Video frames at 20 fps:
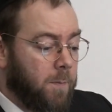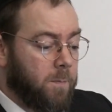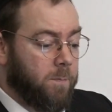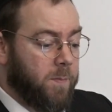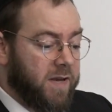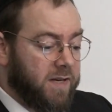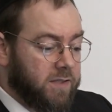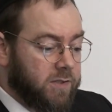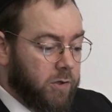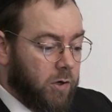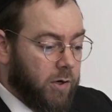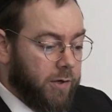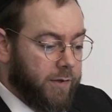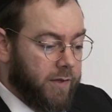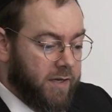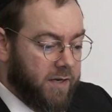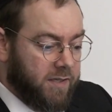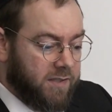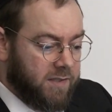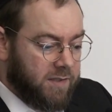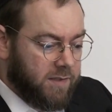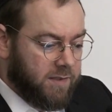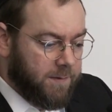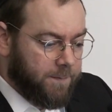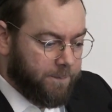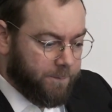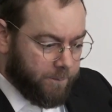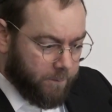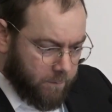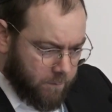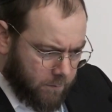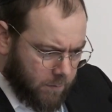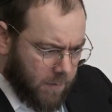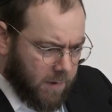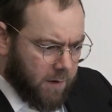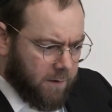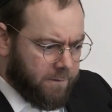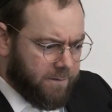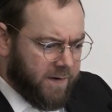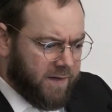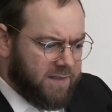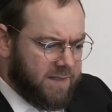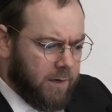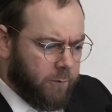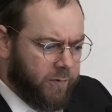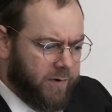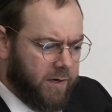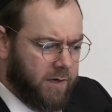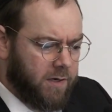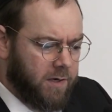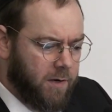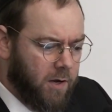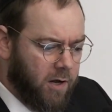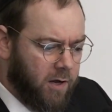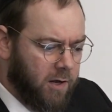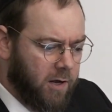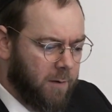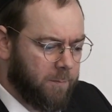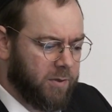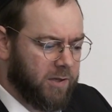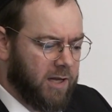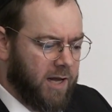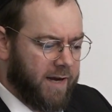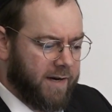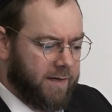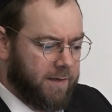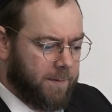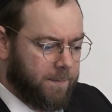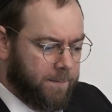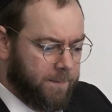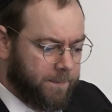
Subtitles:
based on this fix that we applied.